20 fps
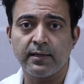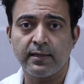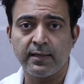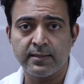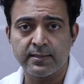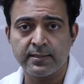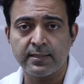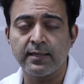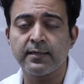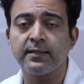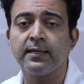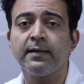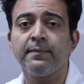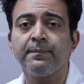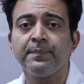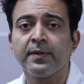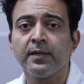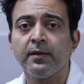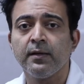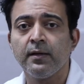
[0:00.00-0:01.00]
inserted.
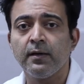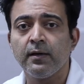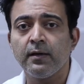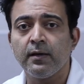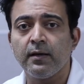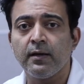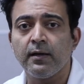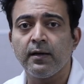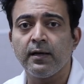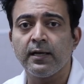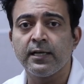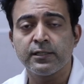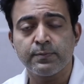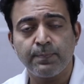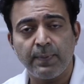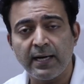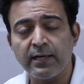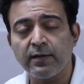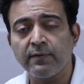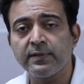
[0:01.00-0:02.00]
In
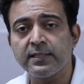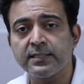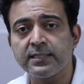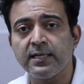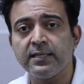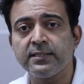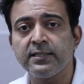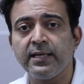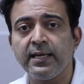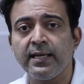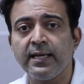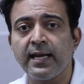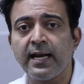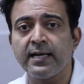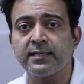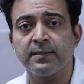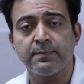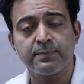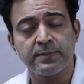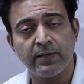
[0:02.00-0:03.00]
spite of the surgery, he
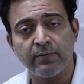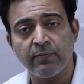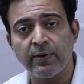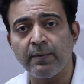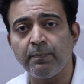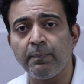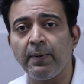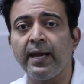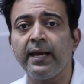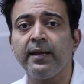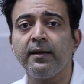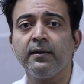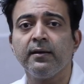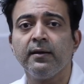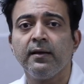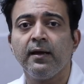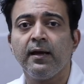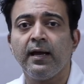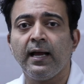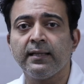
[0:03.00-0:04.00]
had subsequent pain,
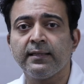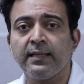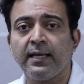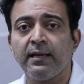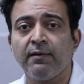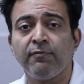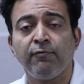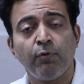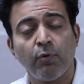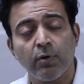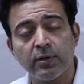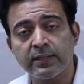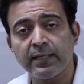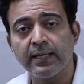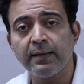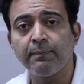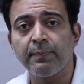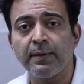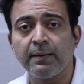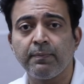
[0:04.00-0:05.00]
and then a fourth
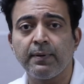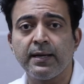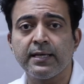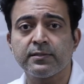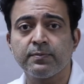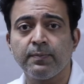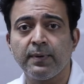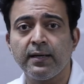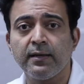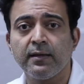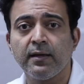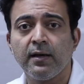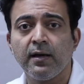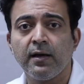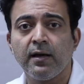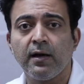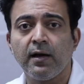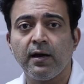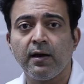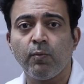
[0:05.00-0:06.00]
hip replacement
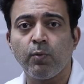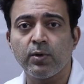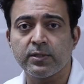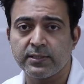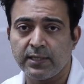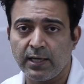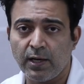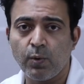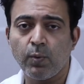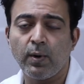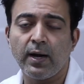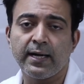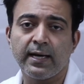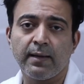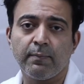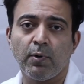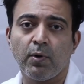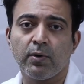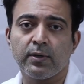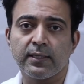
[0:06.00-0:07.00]
was required
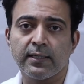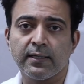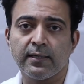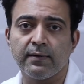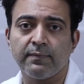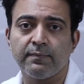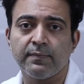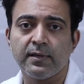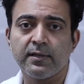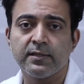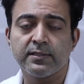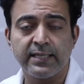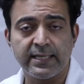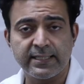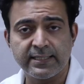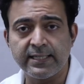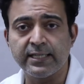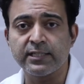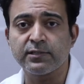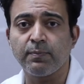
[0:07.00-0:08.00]
about
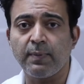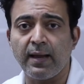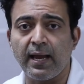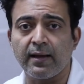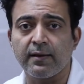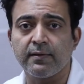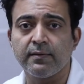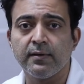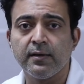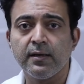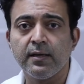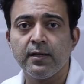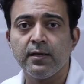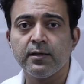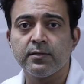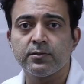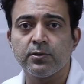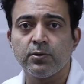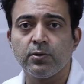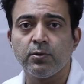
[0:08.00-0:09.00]
6 years back.
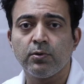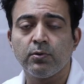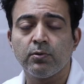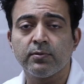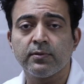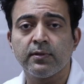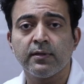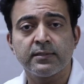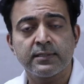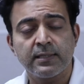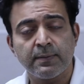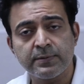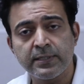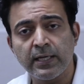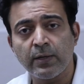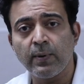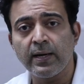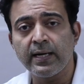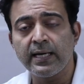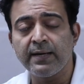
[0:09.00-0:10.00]
So
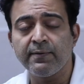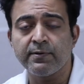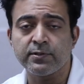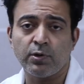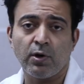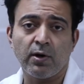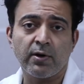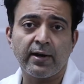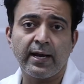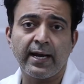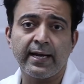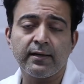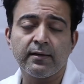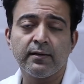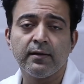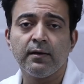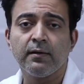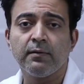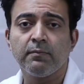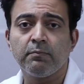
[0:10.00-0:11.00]
subsequently he was all right,
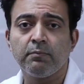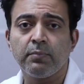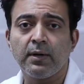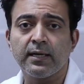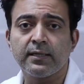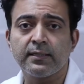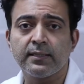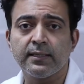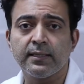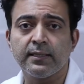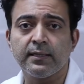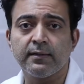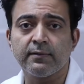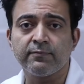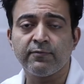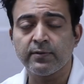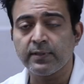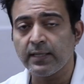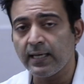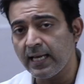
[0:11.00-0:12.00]
but
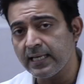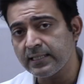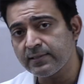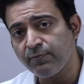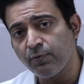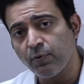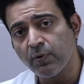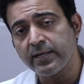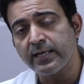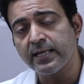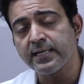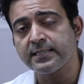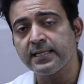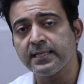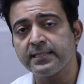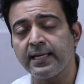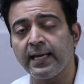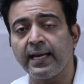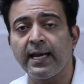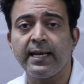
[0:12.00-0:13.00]
for the last 4 years
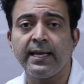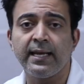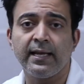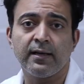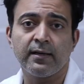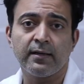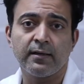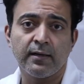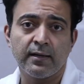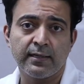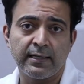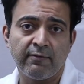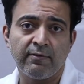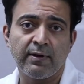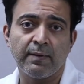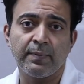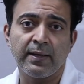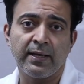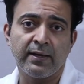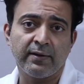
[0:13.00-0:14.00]
he has again developed